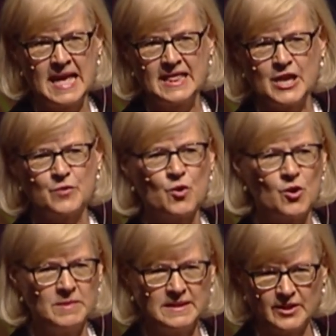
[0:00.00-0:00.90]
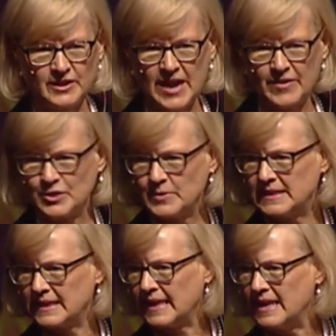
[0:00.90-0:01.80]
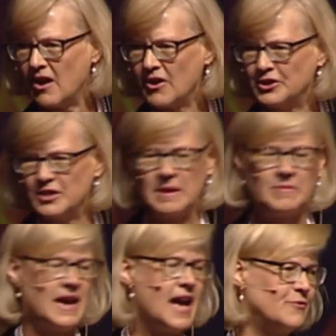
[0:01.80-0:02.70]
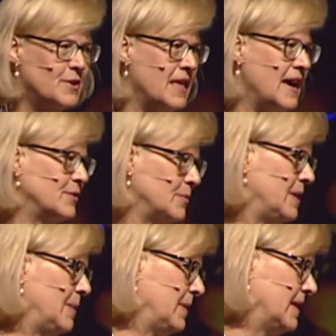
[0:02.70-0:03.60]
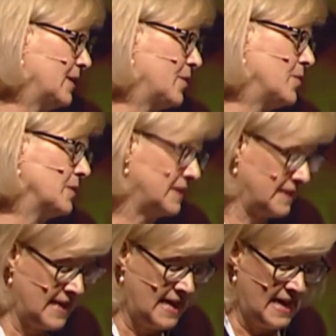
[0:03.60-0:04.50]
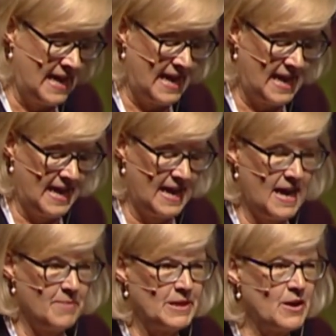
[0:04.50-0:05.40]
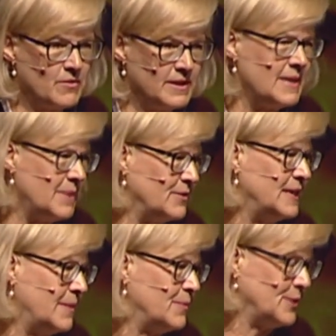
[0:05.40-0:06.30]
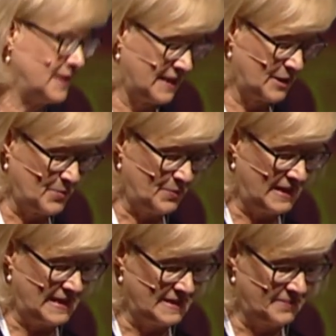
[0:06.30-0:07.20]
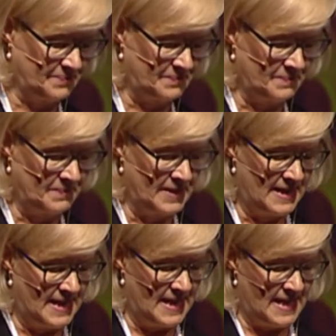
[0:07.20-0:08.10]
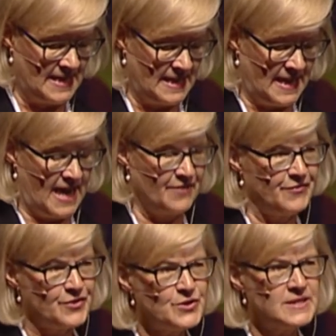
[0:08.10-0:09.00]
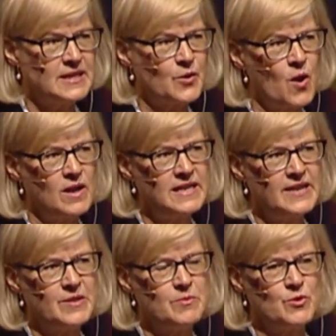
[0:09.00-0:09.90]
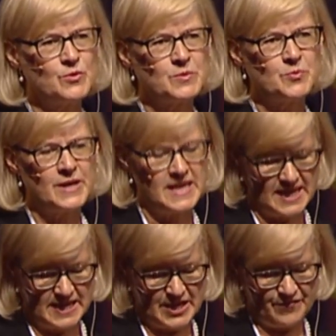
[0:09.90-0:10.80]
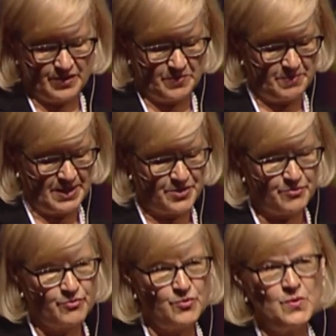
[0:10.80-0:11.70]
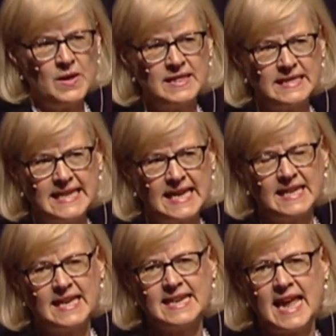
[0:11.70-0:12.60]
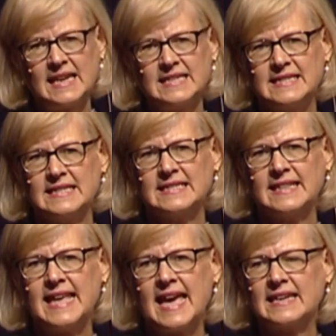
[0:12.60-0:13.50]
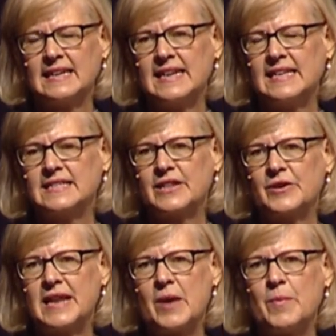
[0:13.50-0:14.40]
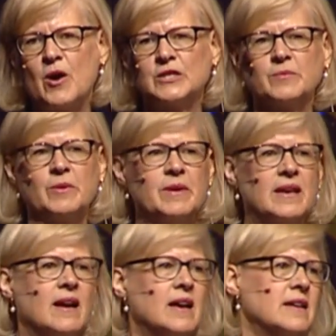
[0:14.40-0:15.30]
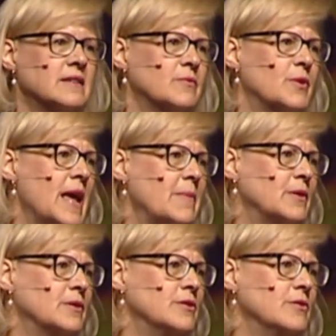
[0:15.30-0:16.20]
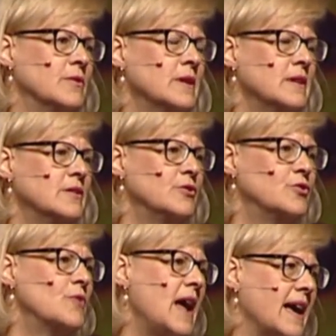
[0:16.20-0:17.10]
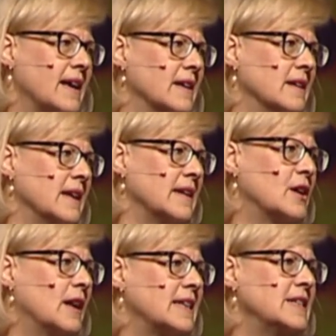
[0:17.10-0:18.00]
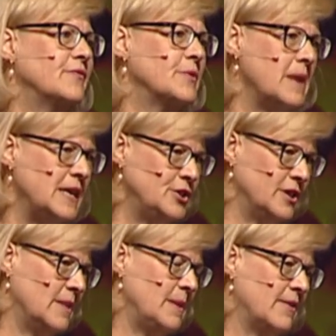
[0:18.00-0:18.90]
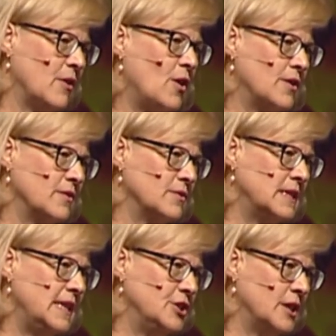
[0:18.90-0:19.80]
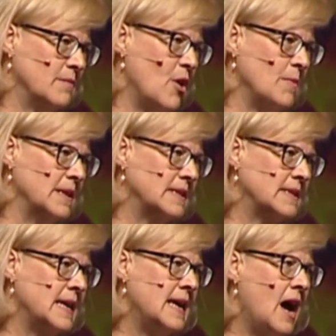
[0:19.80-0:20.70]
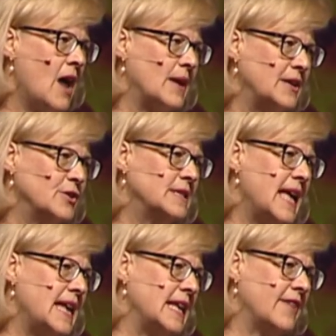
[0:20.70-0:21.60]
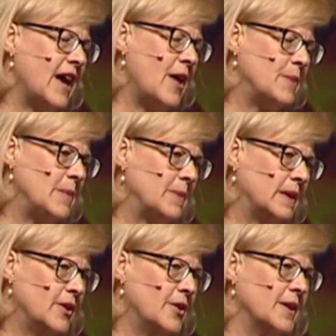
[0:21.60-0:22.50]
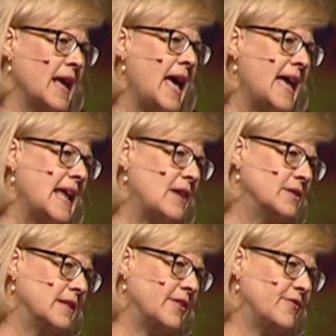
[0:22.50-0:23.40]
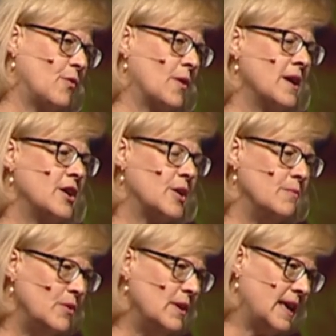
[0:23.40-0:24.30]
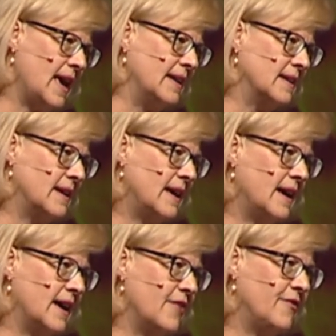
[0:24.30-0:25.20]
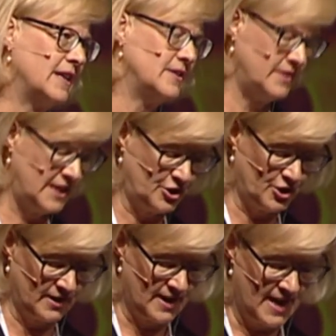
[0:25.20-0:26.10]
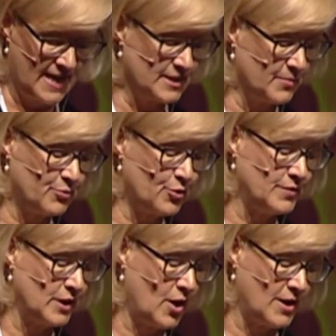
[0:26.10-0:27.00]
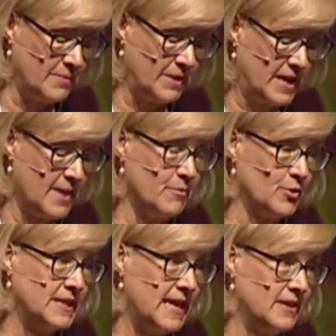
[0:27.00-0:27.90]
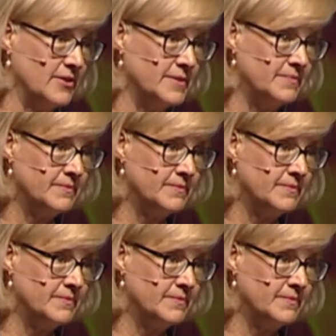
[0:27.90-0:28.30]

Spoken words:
The enrollments are characteristically large. There might be 100,000 people in a course, but only about 10% complete. At first, the quality of the MOOCs was pretty uneven, but through the data analysis and the analytics that are now possible because we're able to track and collect information about all of those teaching moments, our understanding of how people learn and how to therefore communicate effective teaching has improved a lot and become more tailored.